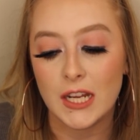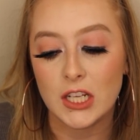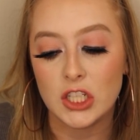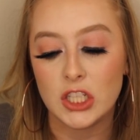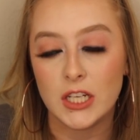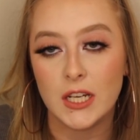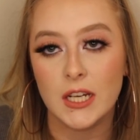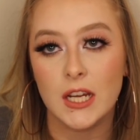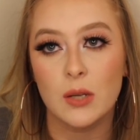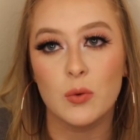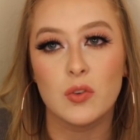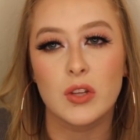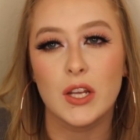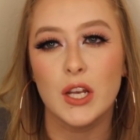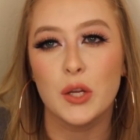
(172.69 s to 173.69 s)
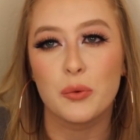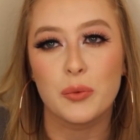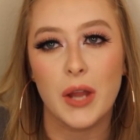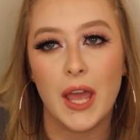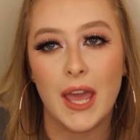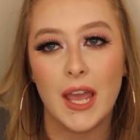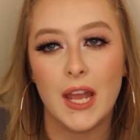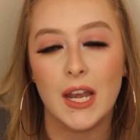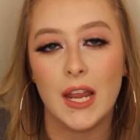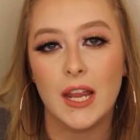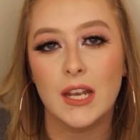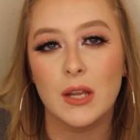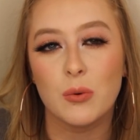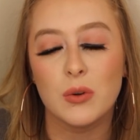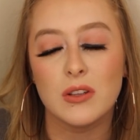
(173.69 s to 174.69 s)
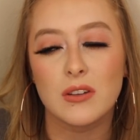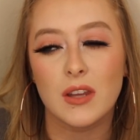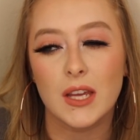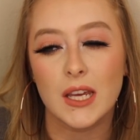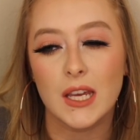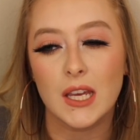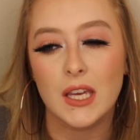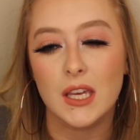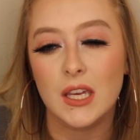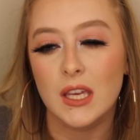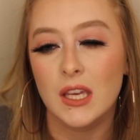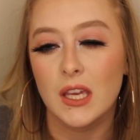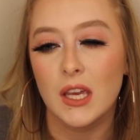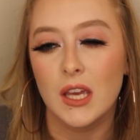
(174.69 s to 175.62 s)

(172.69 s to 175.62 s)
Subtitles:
itching and was getting red, and it was like,